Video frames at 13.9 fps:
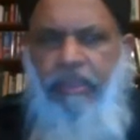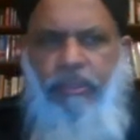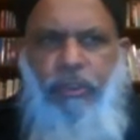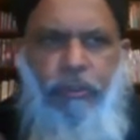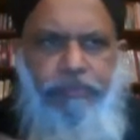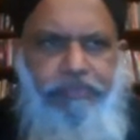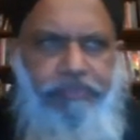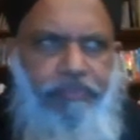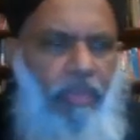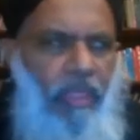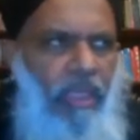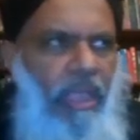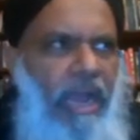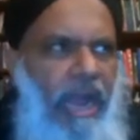so
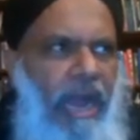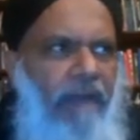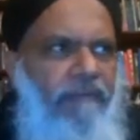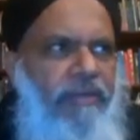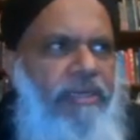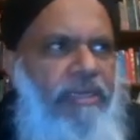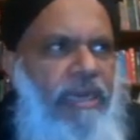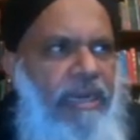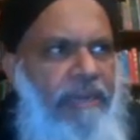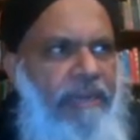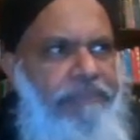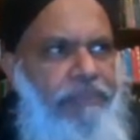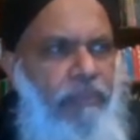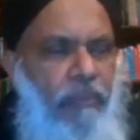our
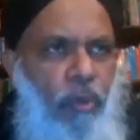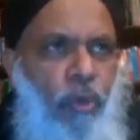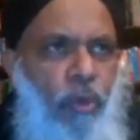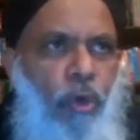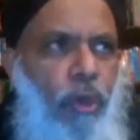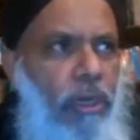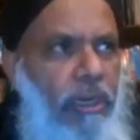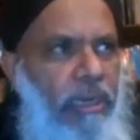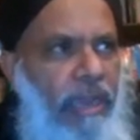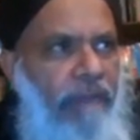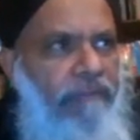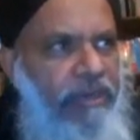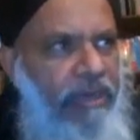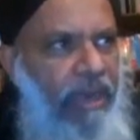um, goal,
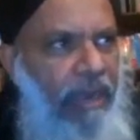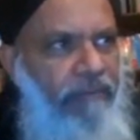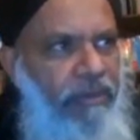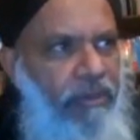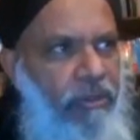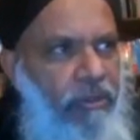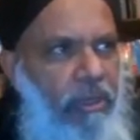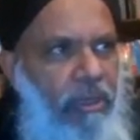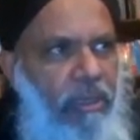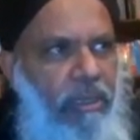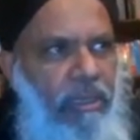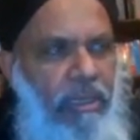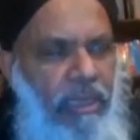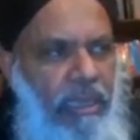our, our
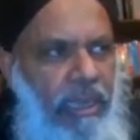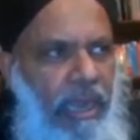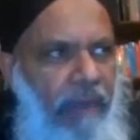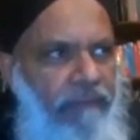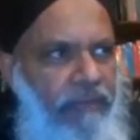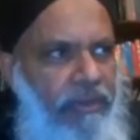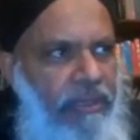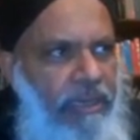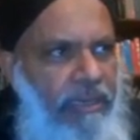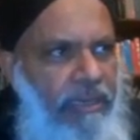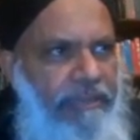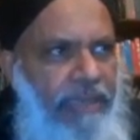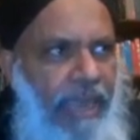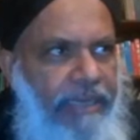our
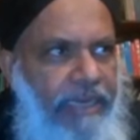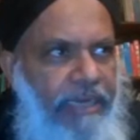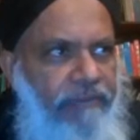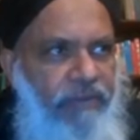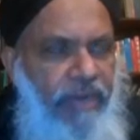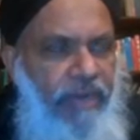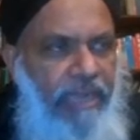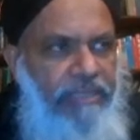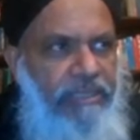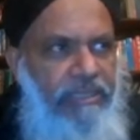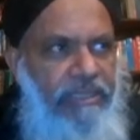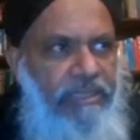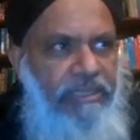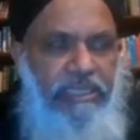uh, target for action
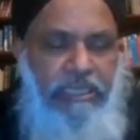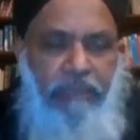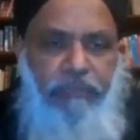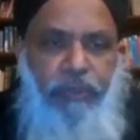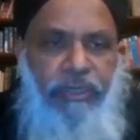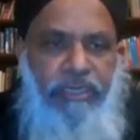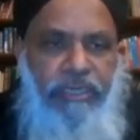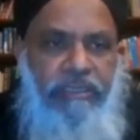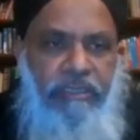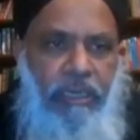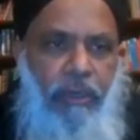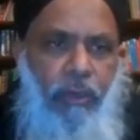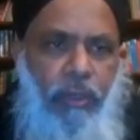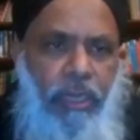is the communities, the
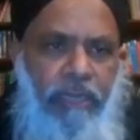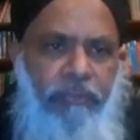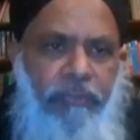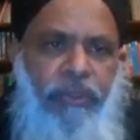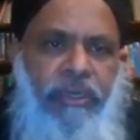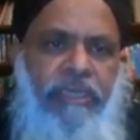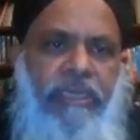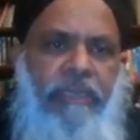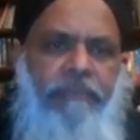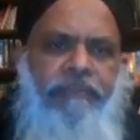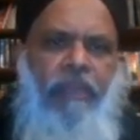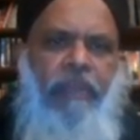local community.